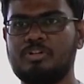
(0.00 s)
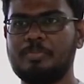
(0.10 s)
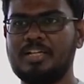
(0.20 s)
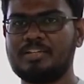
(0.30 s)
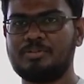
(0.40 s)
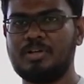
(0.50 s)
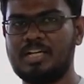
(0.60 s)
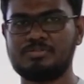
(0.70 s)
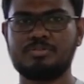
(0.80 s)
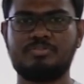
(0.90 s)
it will be like you
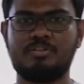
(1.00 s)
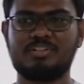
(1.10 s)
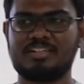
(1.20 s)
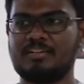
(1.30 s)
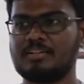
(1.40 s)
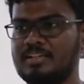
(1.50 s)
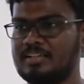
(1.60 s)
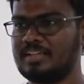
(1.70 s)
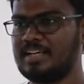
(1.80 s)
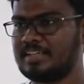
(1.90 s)
have to target
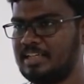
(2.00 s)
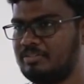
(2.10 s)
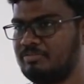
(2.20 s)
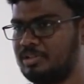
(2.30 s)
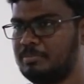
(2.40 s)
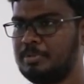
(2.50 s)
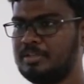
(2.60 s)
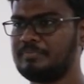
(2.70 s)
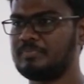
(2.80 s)
on React Native web.